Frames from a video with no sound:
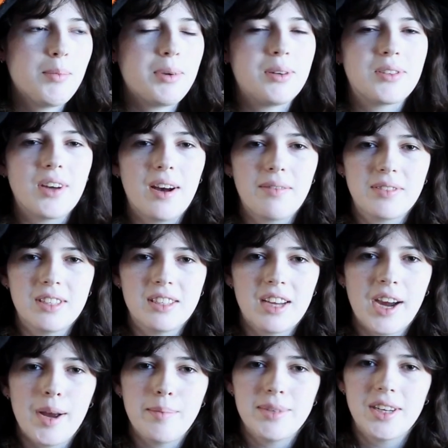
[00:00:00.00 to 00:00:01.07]
but it's
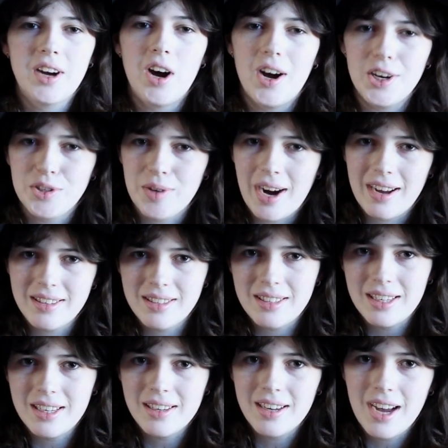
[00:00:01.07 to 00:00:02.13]
oftentimes a
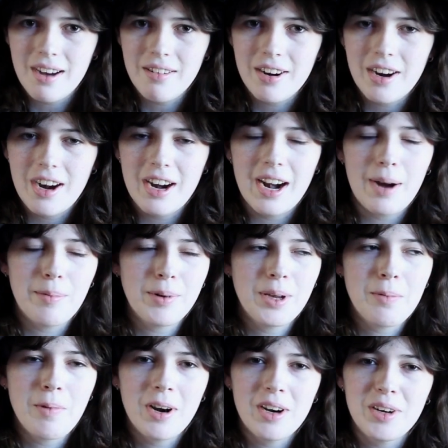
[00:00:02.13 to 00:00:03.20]
contrasting color, and I
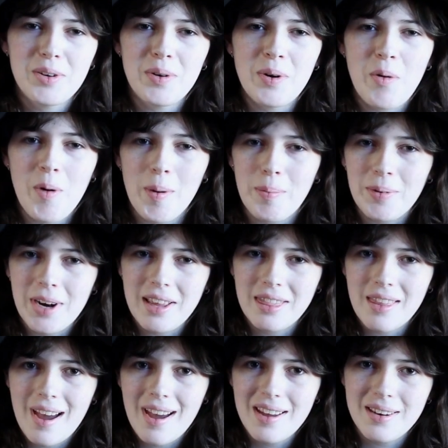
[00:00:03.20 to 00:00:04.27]
really wanted to
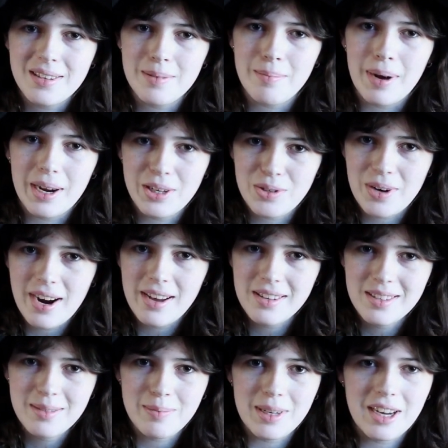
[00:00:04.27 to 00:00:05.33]
incorporate that into my
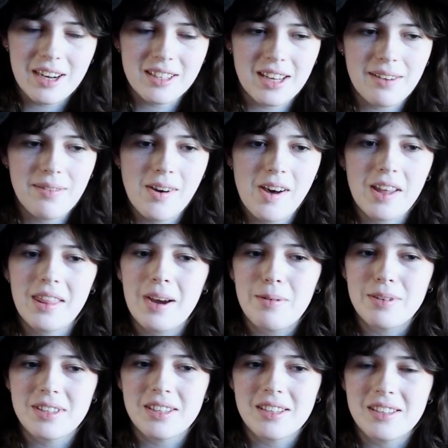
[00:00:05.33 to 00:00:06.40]
dress because I felt like that
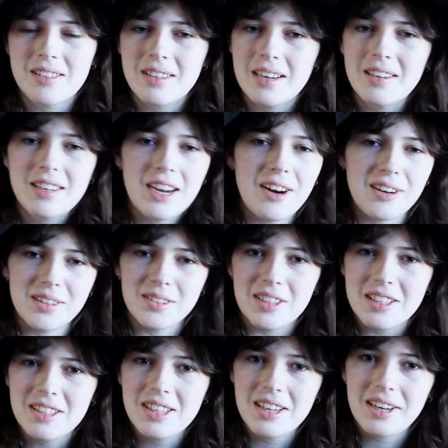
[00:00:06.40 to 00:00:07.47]
was a distinct
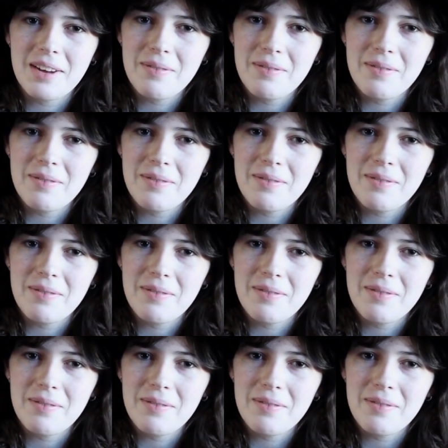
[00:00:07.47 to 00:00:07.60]
characteristic